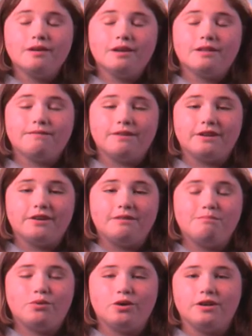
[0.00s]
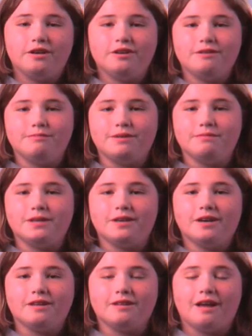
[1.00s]
It's very important to me
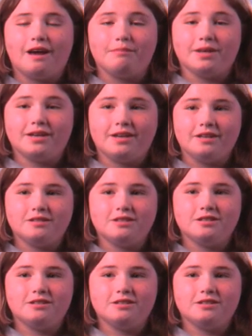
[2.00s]
because I'm a cancer